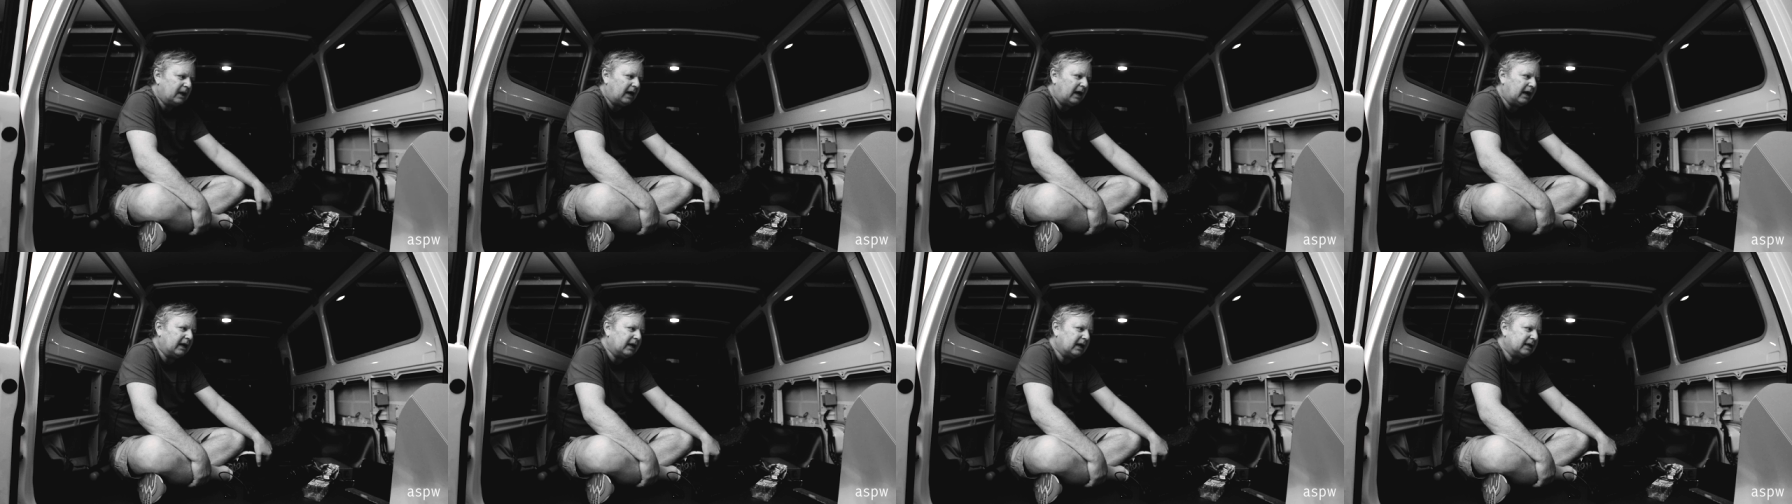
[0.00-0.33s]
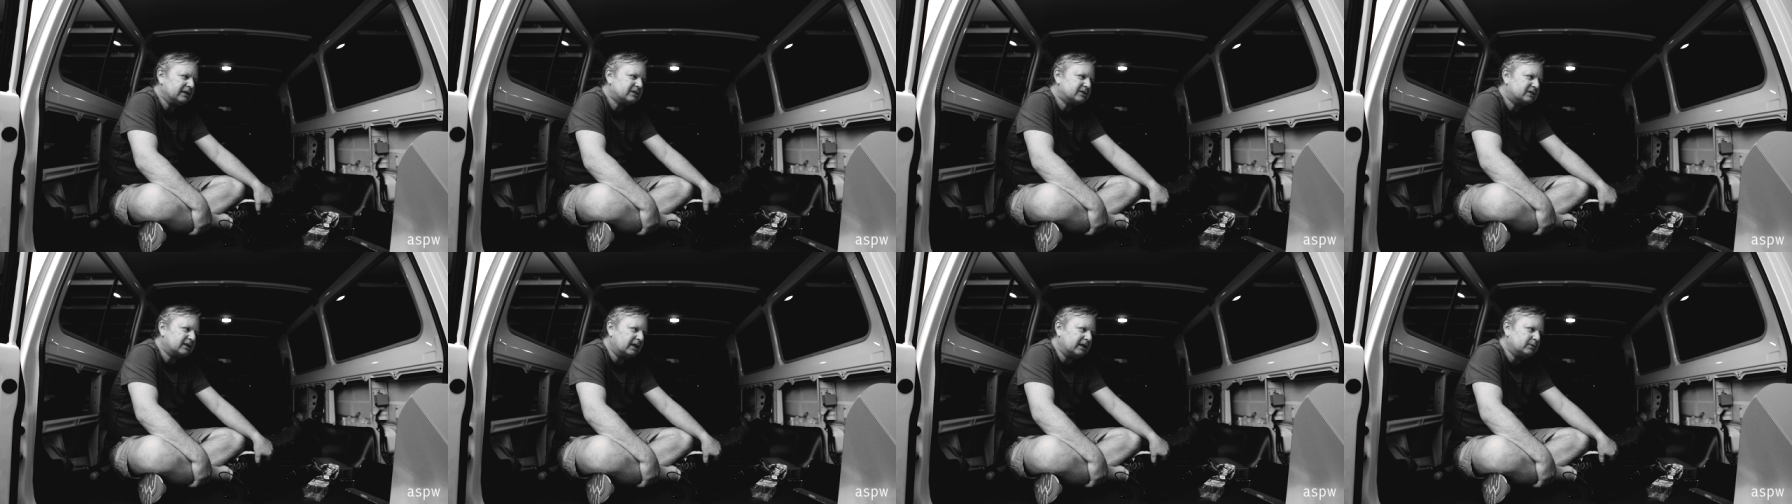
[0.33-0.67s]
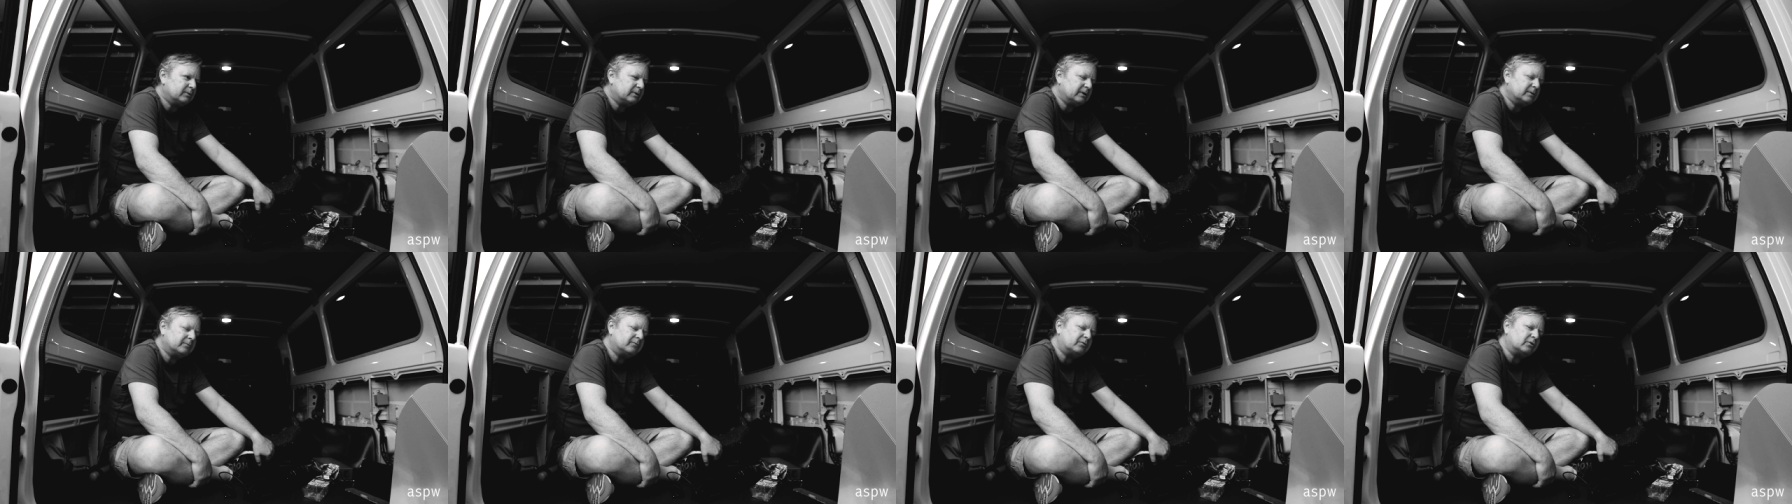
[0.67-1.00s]
And I stayed
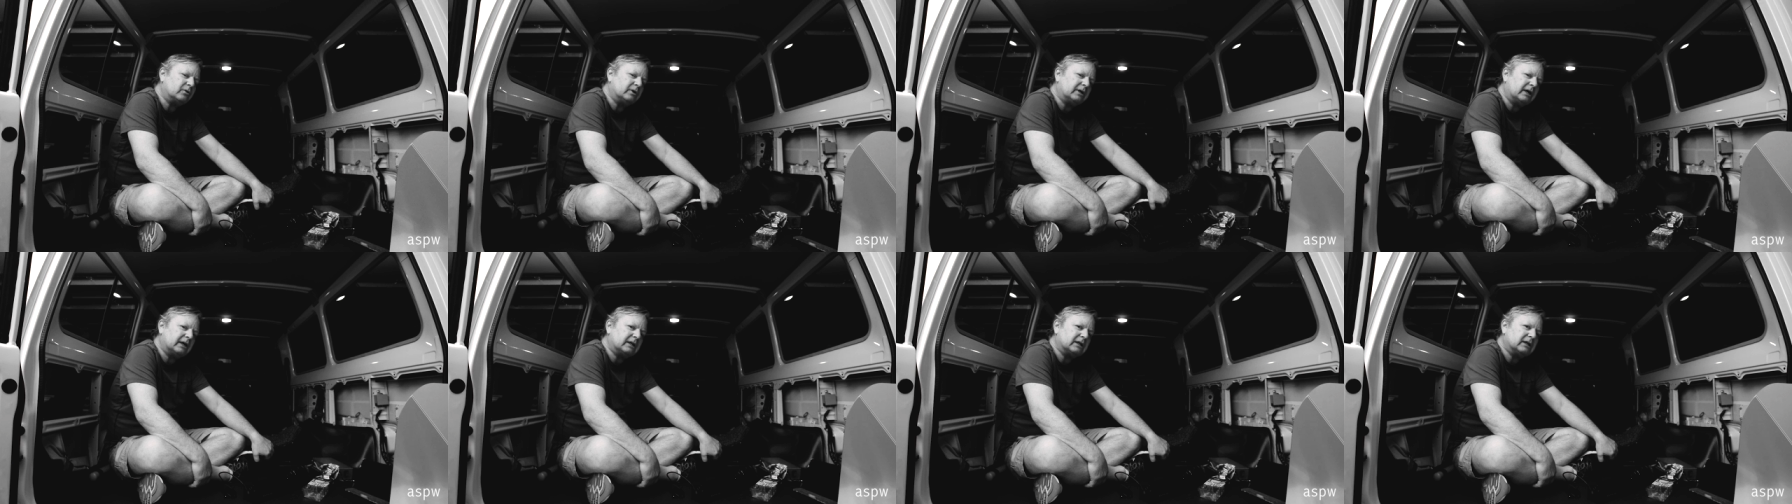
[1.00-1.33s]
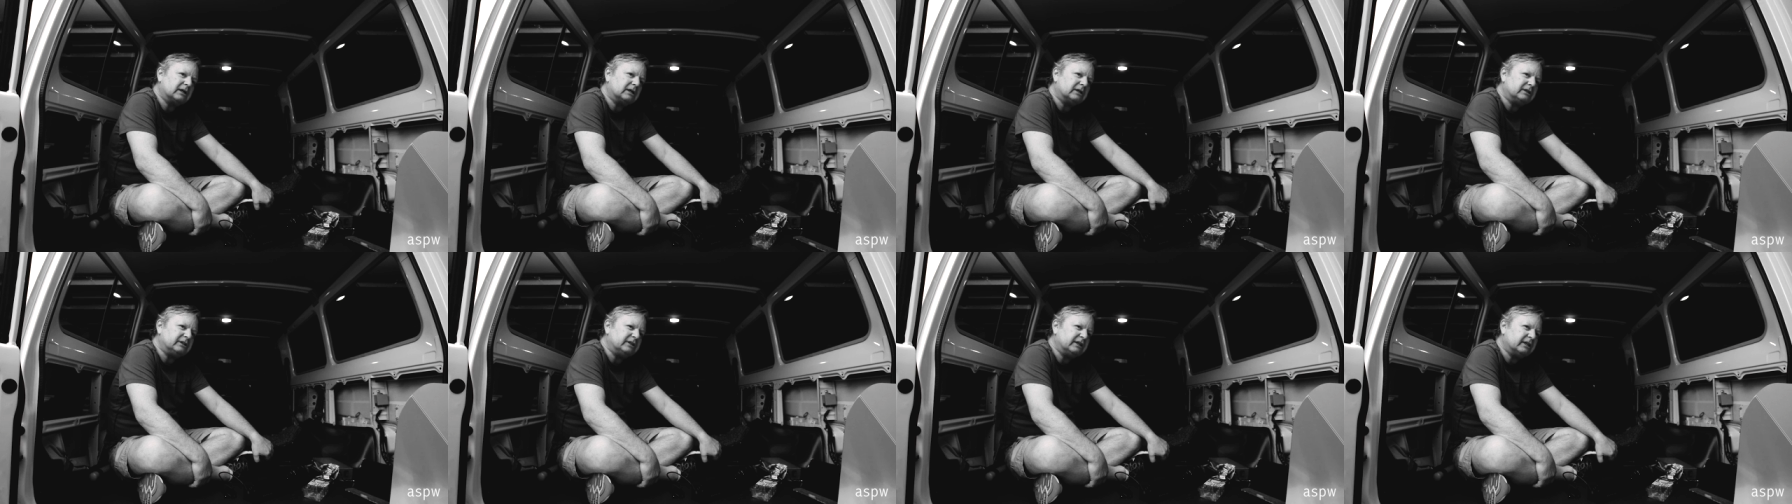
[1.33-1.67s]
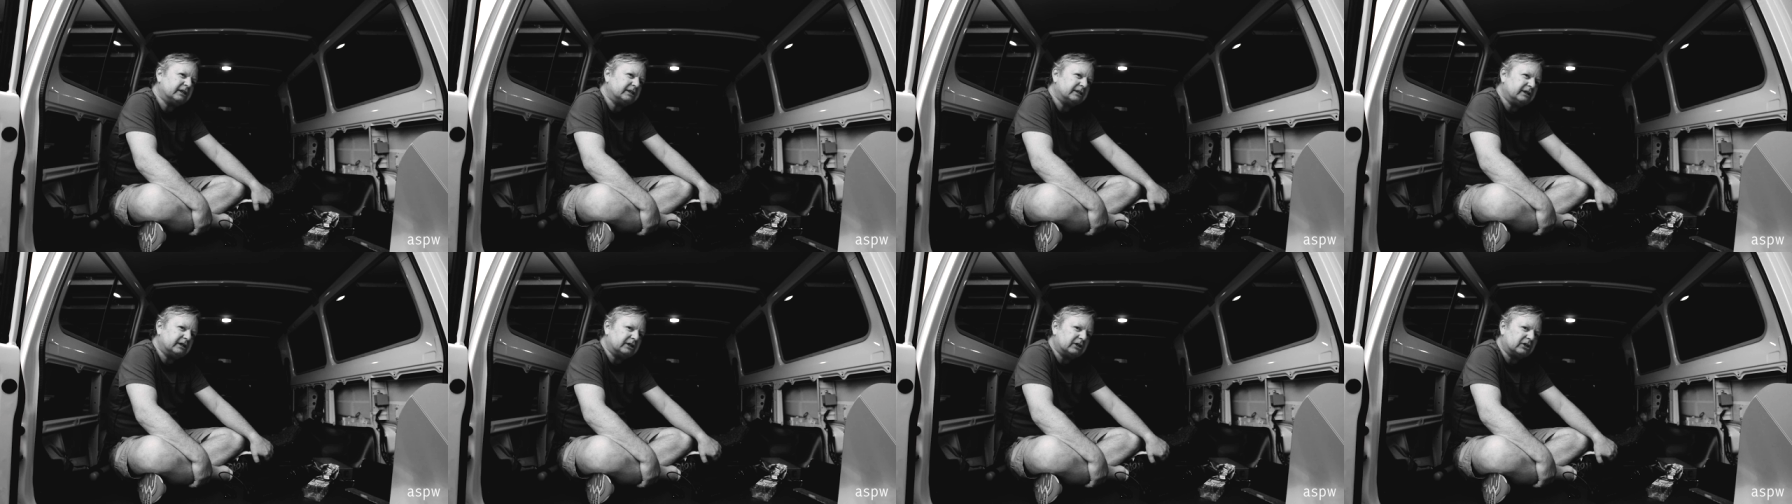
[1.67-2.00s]
with them for another
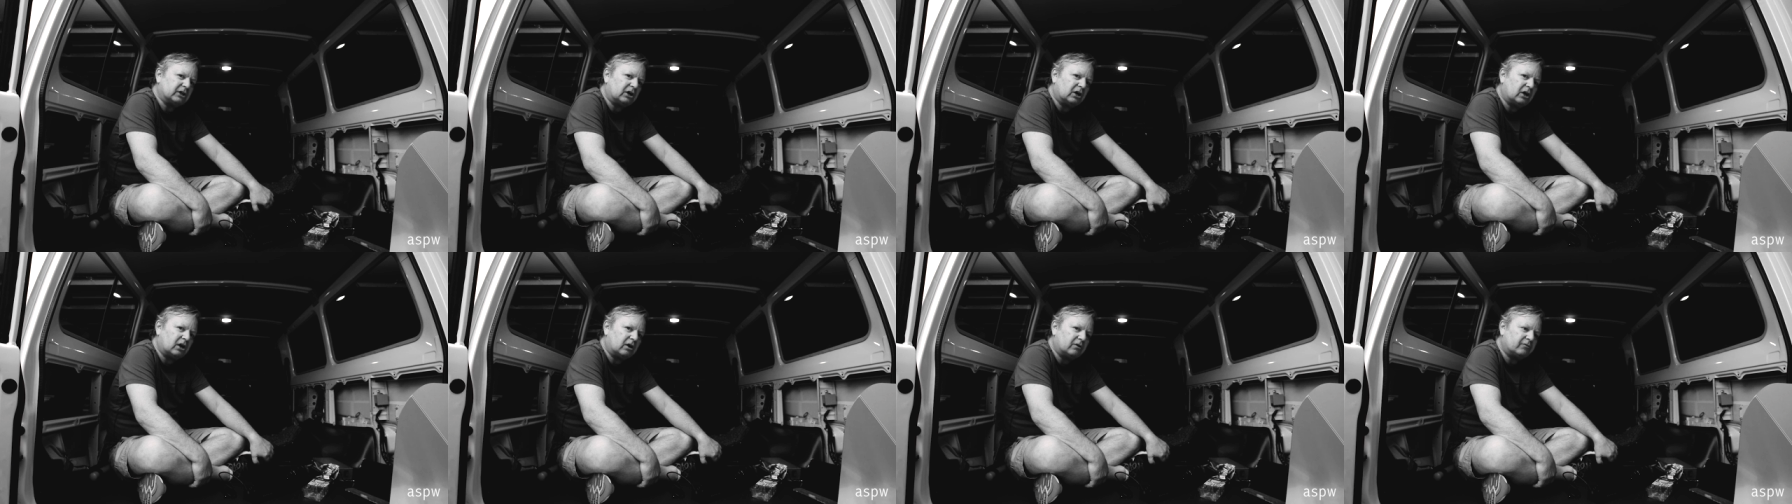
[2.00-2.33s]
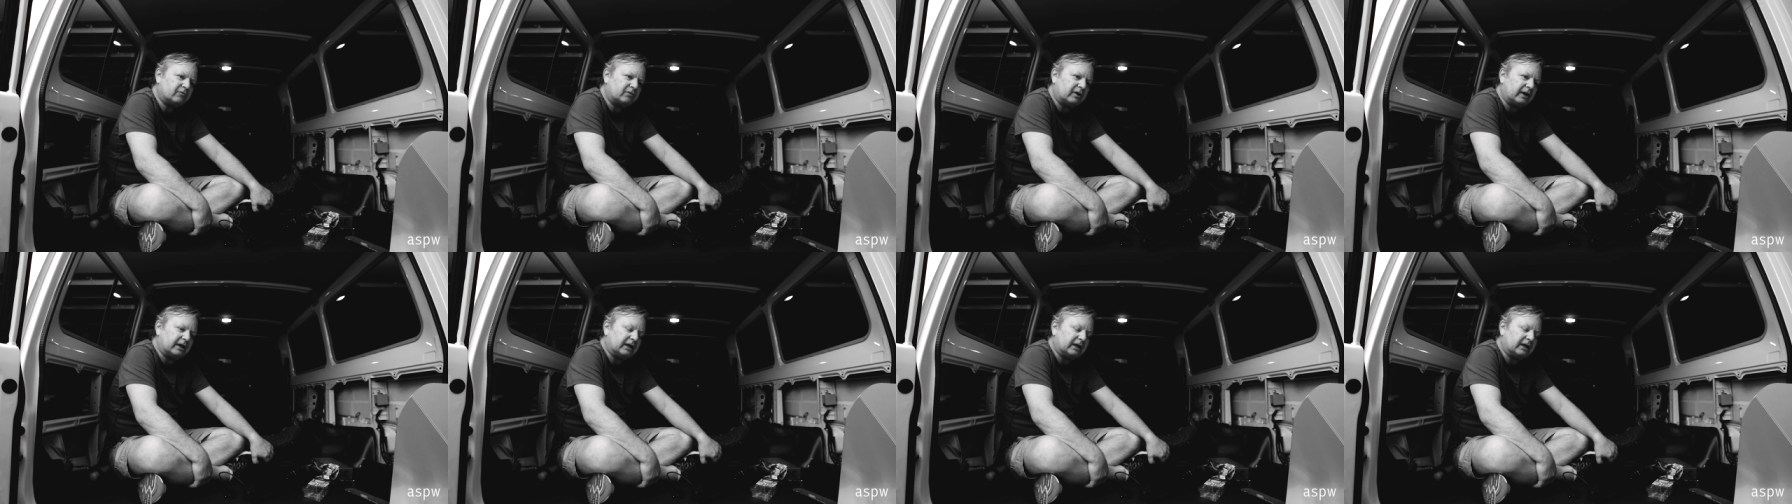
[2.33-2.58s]
year, year and a half,